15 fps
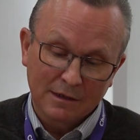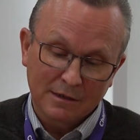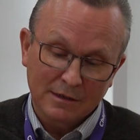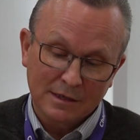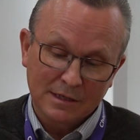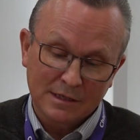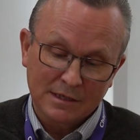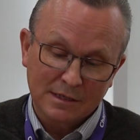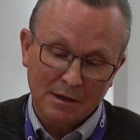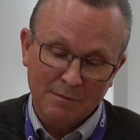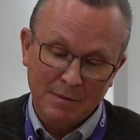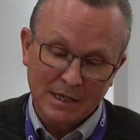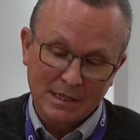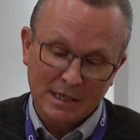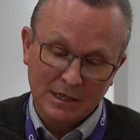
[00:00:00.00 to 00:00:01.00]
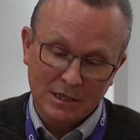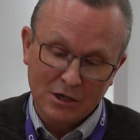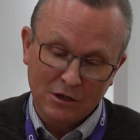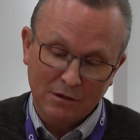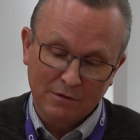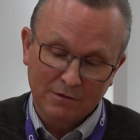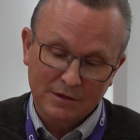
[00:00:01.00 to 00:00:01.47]
this amazing
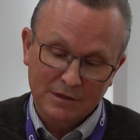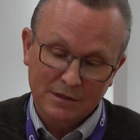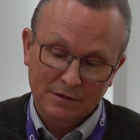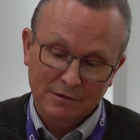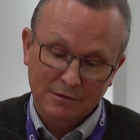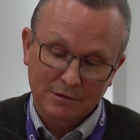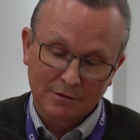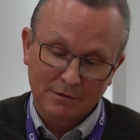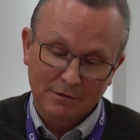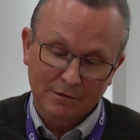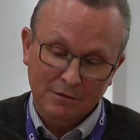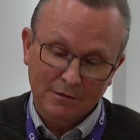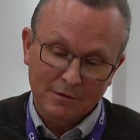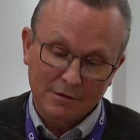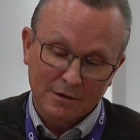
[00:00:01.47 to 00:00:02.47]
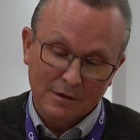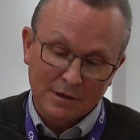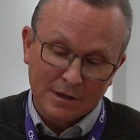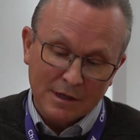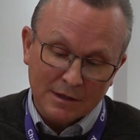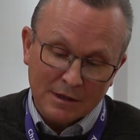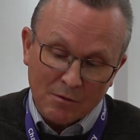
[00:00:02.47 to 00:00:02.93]
news.
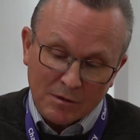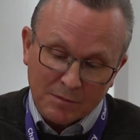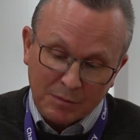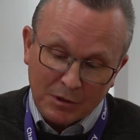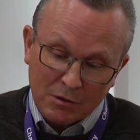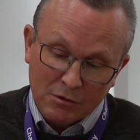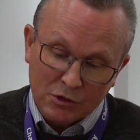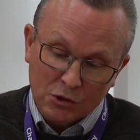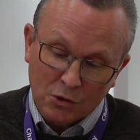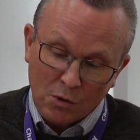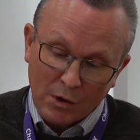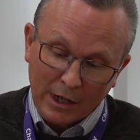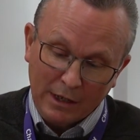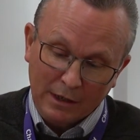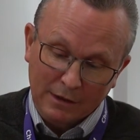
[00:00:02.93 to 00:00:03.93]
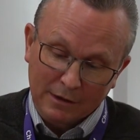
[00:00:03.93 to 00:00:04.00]
There is pure joy.